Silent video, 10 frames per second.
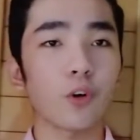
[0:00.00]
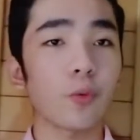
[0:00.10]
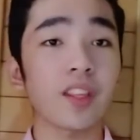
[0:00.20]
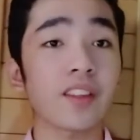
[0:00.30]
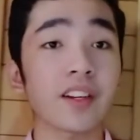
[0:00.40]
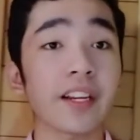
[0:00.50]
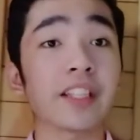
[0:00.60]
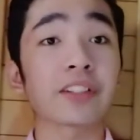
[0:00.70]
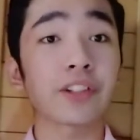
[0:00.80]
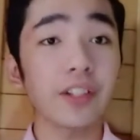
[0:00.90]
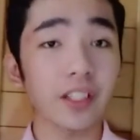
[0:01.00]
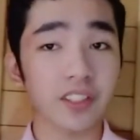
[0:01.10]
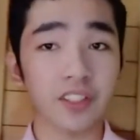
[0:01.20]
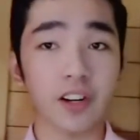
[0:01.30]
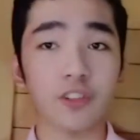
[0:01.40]
or within their
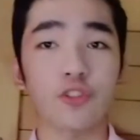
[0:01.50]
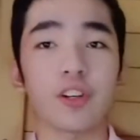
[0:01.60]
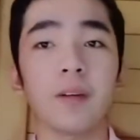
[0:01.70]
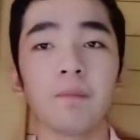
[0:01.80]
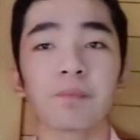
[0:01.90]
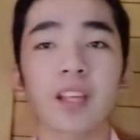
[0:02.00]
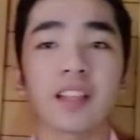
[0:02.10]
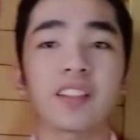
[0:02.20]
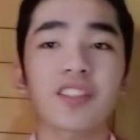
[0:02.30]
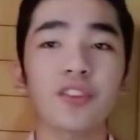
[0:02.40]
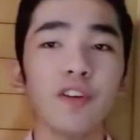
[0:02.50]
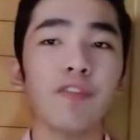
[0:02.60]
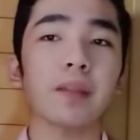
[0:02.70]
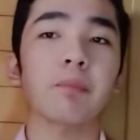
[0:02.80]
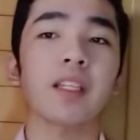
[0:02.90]
internal structure, the
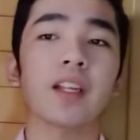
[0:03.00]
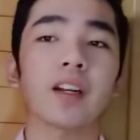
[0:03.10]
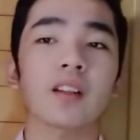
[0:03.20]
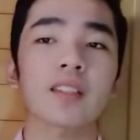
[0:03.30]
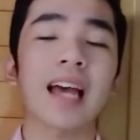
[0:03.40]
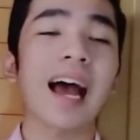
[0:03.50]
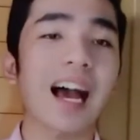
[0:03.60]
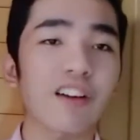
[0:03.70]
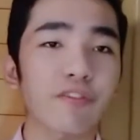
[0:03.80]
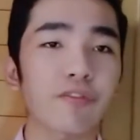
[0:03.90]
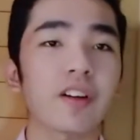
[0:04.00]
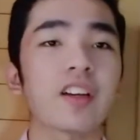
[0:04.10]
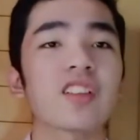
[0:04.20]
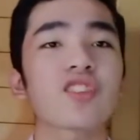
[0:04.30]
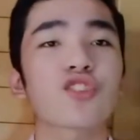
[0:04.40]
sulfate minerals have
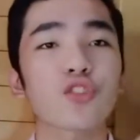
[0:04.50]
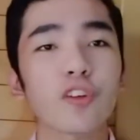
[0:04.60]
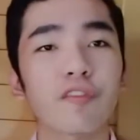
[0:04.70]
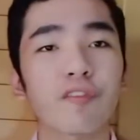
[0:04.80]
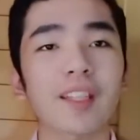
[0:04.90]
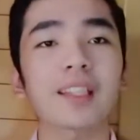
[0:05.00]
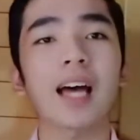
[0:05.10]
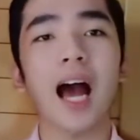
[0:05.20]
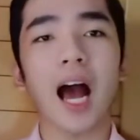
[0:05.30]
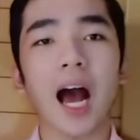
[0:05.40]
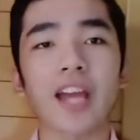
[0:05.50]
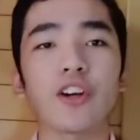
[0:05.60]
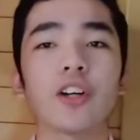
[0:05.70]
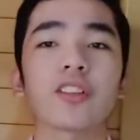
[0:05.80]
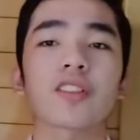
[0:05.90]
sulfate
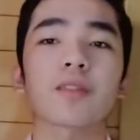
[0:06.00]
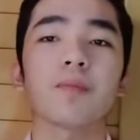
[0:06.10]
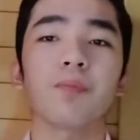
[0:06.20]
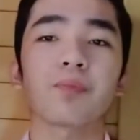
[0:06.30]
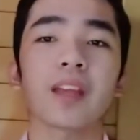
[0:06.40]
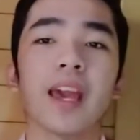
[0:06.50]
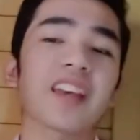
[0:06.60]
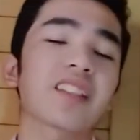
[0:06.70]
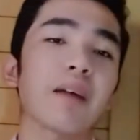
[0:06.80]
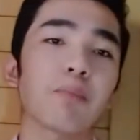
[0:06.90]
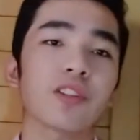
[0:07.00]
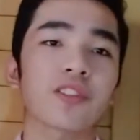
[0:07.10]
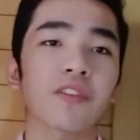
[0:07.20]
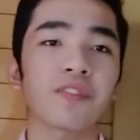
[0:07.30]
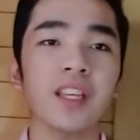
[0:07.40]
ions.
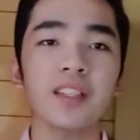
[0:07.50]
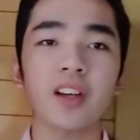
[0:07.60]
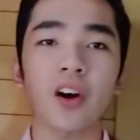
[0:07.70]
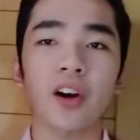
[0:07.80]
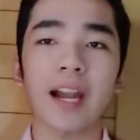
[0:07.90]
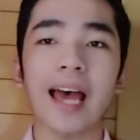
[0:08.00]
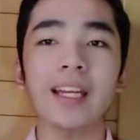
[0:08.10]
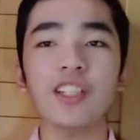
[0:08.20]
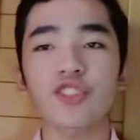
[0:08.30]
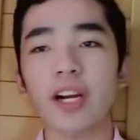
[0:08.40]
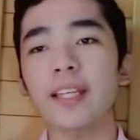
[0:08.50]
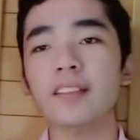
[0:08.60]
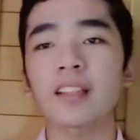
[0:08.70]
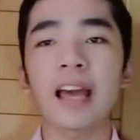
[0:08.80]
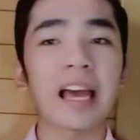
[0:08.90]
Examples of these are
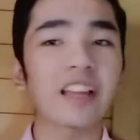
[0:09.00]
anhydrite,